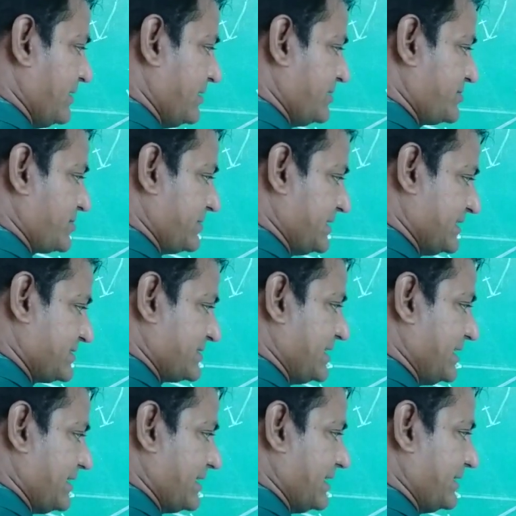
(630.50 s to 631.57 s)
so this
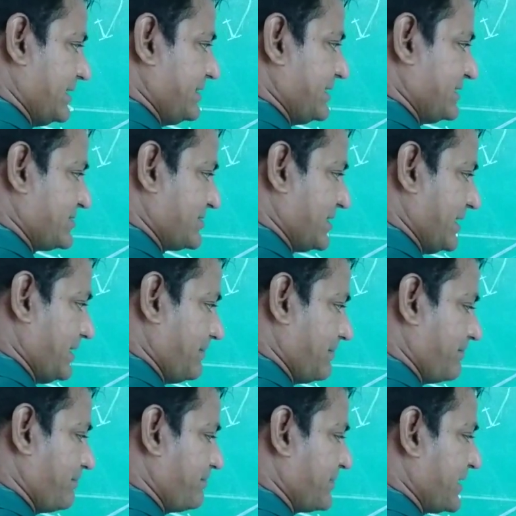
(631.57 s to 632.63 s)
thing and then this thing,
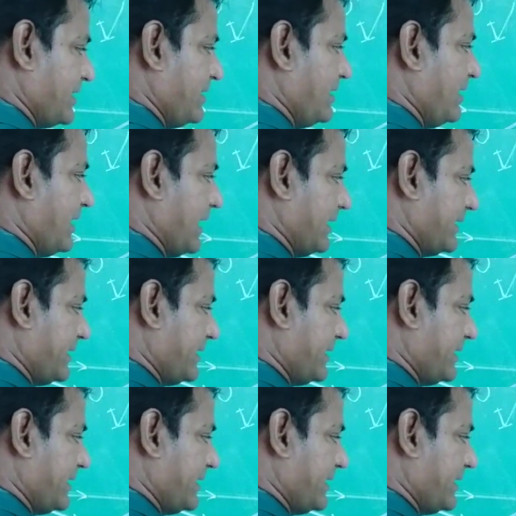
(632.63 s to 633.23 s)
and